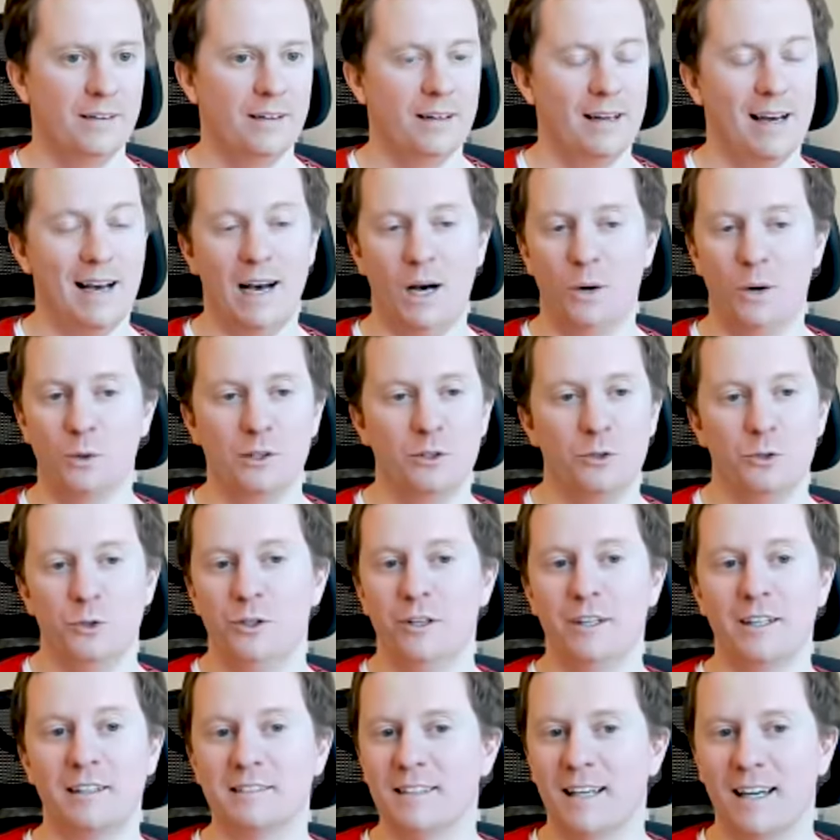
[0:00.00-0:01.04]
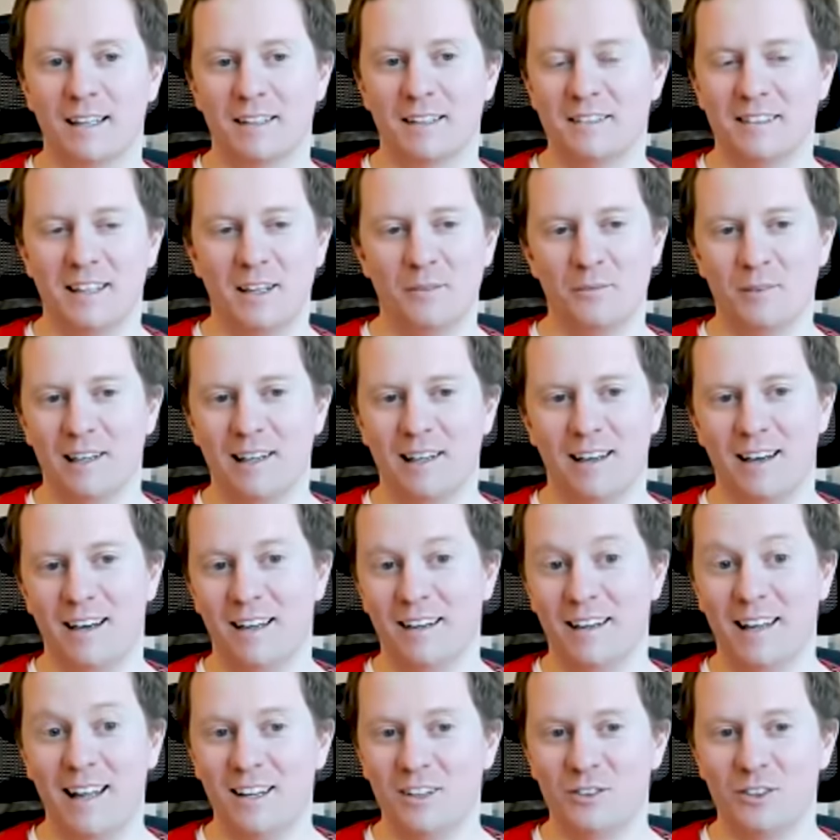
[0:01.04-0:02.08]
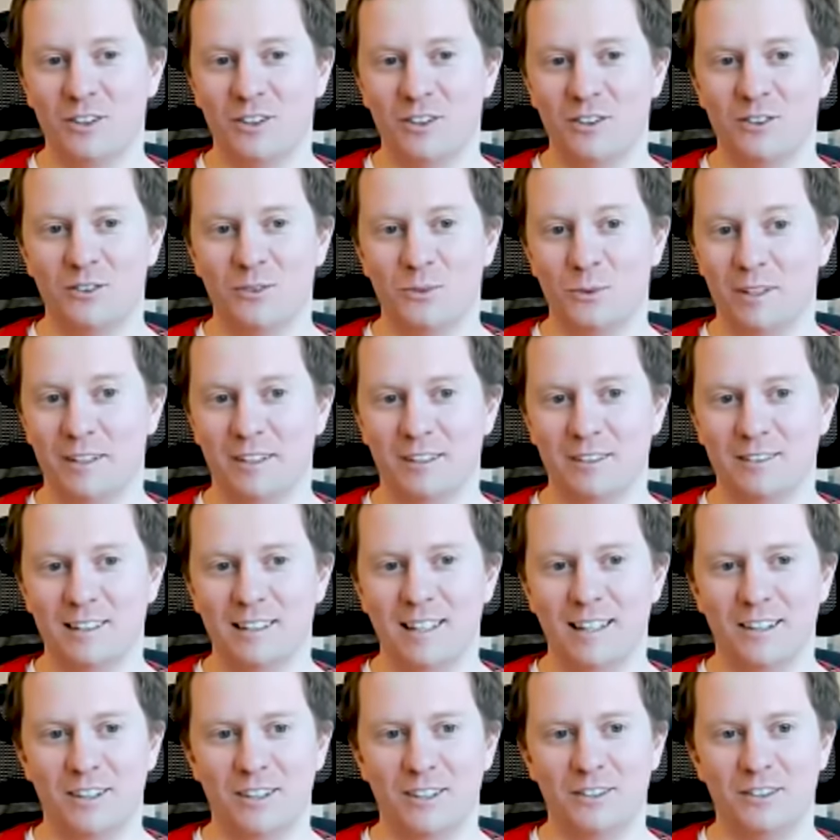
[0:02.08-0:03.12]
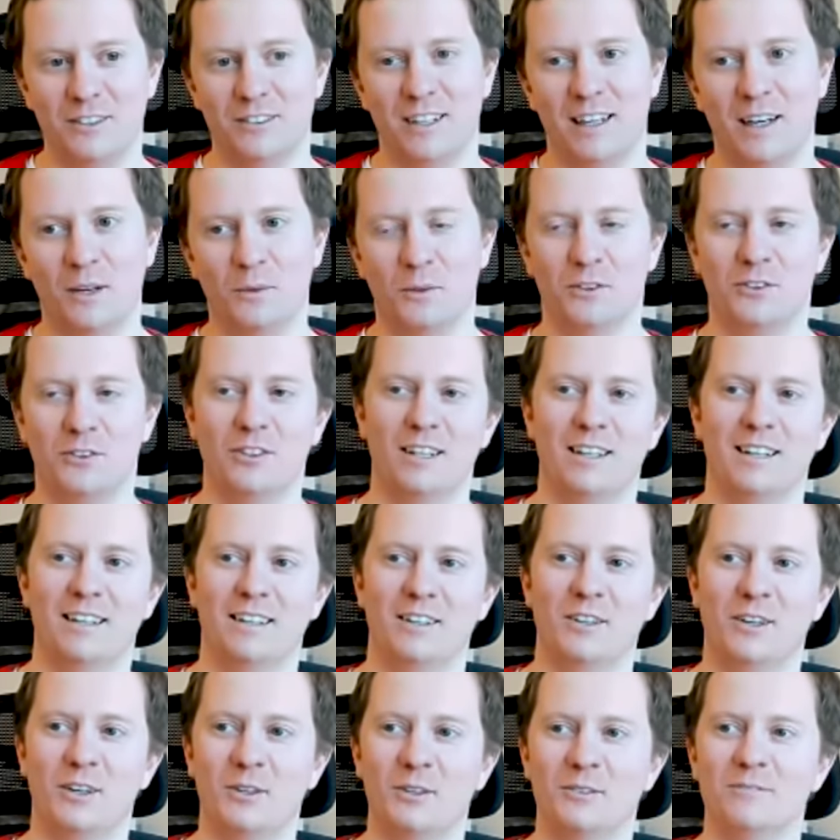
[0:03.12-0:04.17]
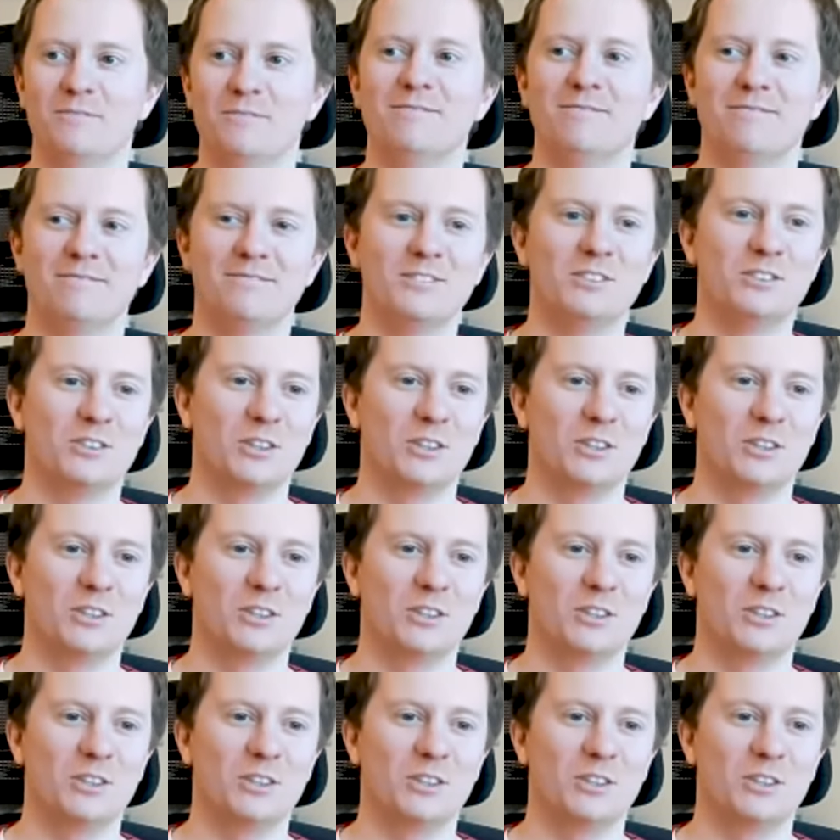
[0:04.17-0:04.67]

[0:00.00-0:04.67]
I will do the exact same analysis three years later. I will say, you know, so